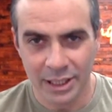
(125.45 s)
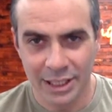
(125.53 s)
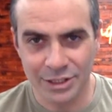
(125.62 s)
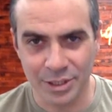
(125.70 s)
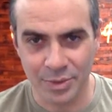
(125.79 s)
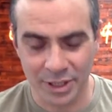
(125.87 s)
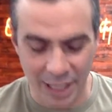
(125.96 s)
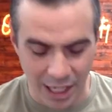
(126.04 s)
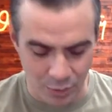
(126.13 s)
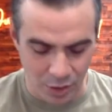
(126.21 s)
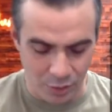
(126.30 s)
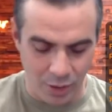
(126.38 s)
It's something that I
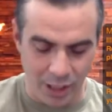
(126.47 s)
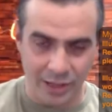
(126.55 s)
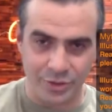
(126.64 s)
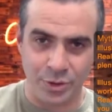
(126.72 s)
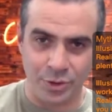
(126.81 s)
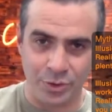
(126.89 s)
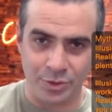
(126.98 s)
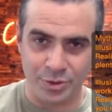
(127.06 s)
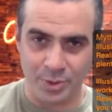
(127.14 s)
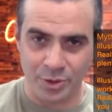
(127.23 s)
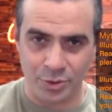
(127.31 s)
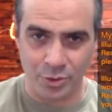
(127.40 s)
wrote while I was going through a
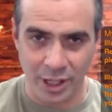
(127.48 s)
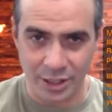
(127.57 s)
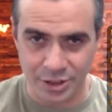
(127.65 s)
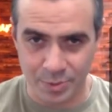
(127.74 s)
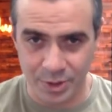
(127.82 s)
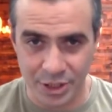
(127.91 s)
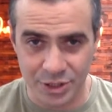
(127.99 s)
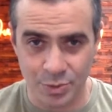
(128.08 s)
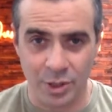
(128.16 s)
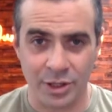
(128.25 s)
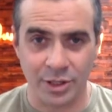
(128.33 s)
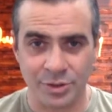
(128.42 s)
spiritual crisis, but this is
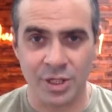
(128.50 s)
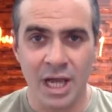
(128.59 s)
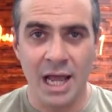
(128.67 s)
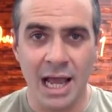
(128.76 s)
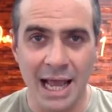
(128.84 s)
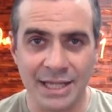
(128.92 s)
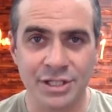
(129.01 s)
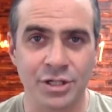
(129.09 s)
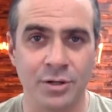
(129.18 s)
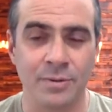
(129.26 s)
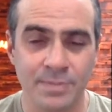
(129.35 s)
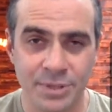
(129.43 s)
one of those
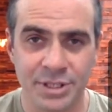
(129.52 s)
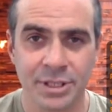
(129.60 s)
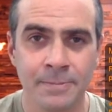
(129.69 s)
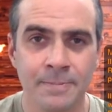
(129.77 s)
excerpts